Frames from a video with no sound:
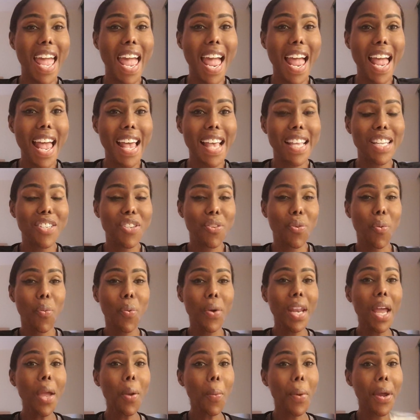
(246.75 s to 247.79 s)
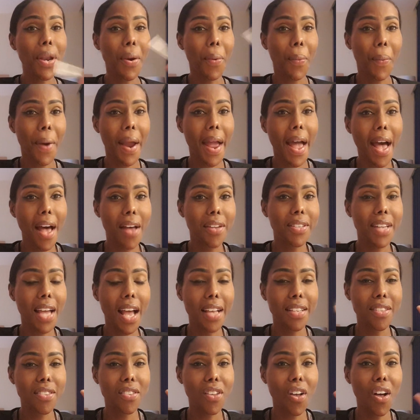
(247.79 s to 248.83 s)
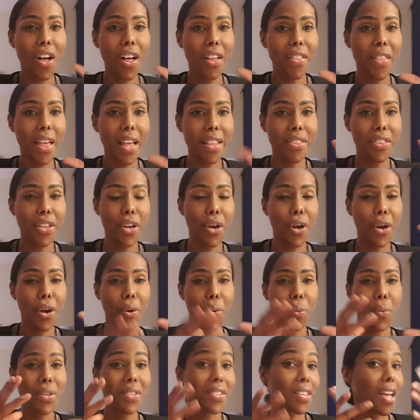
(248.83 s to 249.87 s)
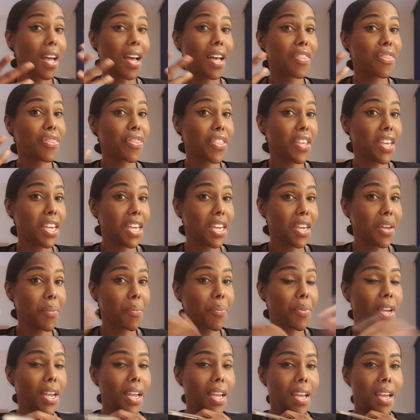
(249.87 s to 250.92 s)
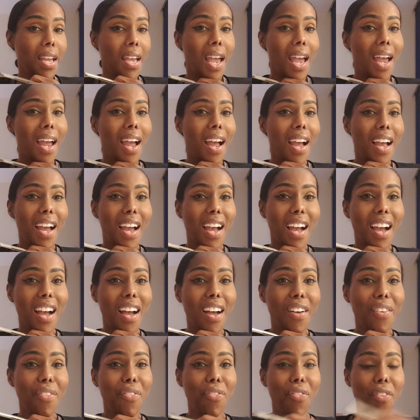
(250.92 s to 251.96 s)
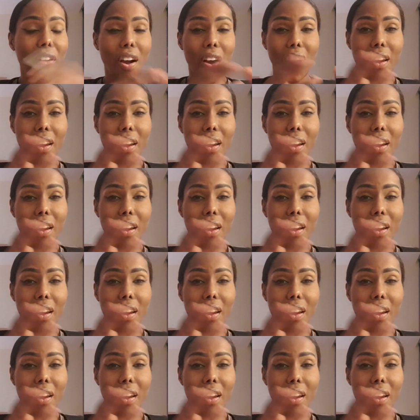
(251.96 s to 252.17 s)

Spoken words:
And when I went around, I saw that there was a theme of